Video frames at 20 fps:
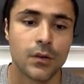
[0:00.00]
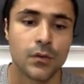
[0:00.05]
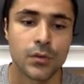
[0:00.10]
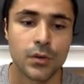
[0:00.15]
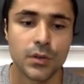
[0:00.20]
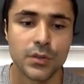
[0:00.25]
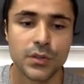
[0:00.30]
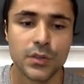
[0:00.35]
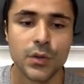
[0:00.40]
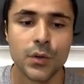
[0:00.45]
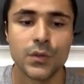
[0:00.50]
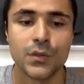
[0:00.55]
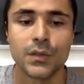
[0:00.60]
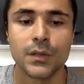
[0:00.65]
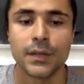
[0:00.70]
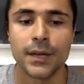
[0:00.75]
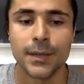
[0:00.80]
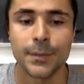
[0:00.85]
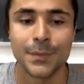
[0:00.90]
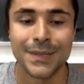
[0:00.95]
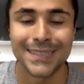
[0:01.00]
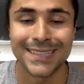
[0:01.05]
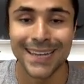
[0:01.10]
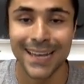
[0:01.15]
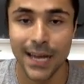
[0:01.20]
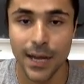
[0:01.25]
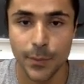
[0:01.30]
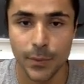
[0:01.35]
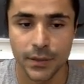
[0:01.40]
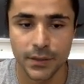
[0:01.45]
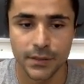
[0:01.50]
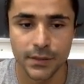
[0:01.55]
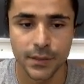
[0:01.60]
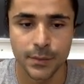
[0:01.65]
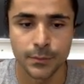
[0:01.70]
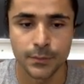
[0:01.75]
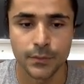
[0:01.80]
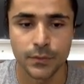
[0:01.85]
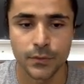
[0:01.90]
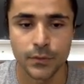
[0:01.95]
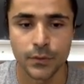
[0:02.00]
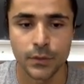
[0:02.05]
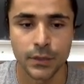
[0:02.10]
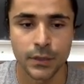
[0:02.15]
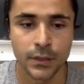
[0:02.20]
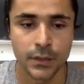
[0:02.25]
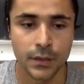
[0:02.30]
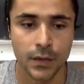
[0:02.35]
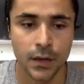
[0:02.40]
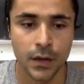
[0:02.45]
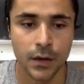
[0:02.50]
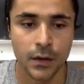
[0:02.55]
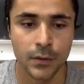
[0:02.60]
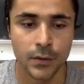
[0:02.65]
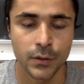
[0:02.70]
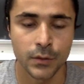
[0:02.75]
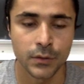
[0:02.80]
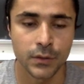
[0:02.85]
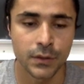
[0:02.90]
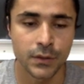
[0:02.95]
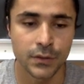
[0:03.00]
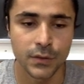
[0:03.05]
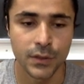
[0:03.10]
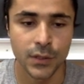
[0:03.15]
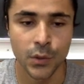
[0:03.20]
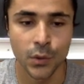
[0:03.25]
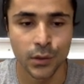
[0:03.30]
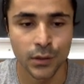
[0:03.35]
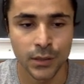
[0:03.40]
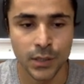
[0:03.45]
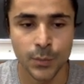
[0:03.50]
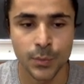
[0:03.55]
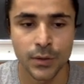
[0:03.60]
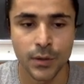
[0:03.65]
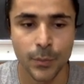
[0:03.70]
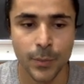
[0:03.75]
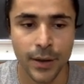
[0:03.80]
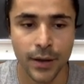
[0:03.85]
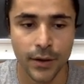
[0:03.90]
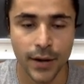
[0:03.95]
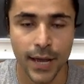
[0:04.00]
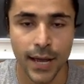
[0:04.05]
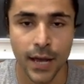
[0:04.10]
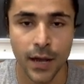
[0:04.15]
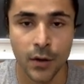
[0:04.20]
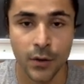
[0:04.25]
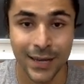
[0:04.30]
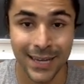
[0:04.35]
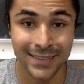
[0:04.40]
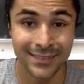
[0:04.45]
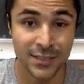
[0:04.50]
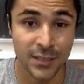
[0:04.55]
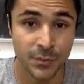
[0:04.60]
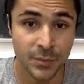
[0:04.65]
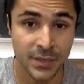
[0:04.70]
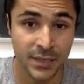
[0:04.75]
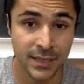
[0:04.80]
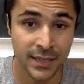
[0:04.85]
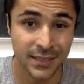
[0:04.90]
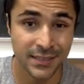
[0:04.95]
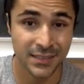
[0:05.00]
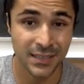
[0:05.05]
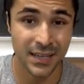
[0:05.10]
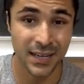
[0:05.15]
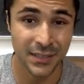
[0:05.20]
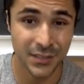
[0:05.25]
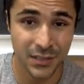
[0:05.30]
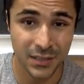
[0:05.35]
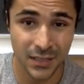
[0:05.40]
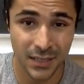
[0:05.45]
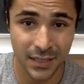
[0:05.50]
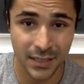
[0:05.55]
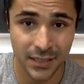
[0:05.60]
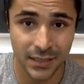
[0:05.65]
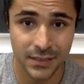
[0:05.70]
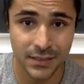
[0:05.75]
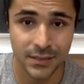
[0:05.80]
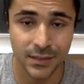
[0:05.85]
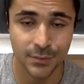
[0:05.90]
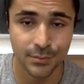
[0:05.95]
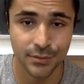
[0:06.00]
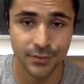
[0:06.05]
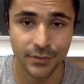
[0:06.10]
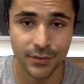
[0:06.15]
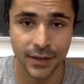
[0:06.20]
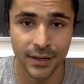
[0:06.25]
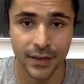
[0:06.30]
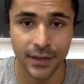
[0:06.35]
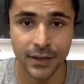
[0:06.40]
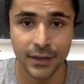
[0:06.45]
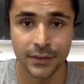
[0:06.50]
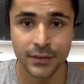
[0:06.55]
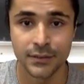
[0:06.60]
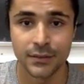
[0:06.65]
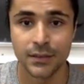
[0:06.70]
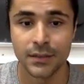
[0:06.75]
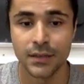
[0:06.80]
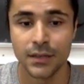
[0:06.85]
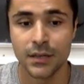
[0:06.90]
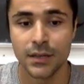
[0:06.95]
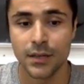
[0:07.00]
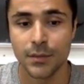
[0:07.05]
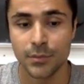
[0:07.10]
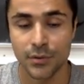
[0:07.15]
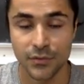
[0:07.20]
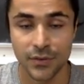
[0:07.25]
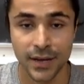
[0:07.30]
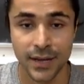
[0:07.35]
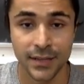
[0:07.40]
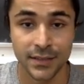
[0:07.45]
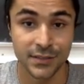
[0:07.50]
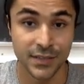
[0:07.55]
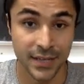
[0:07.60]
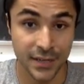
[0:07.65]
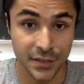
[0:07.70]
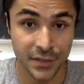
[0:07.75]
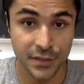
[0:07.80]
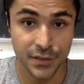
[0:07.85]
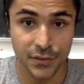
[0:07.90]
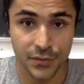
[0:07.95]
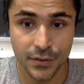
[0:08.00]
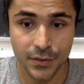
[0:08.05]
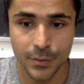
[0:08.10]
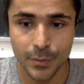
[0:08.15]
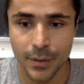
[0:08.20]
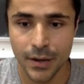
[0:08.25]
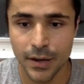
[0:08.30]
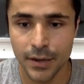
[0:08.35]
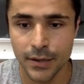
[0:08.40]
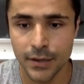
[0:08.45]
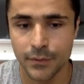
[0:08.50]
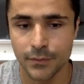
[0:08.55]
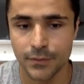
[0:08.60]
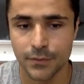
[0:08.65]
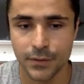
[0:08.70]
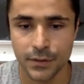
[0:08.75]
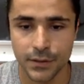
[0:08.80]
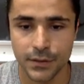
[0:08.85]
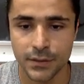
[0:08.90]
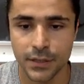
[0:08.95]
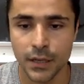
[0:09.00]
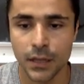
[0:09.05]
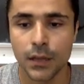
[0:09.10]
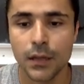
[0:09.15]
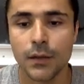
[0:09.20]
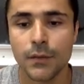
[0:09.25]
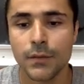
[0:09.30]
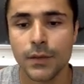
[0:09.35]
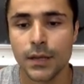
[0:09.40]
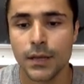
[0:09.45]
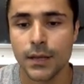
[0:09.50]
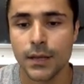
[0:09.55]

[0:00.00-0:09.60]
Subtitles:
We're also going to look at metabolism, where you'll need to know a little bit about how ATP gets hydrolyzed and provides energy for the body, for the cell,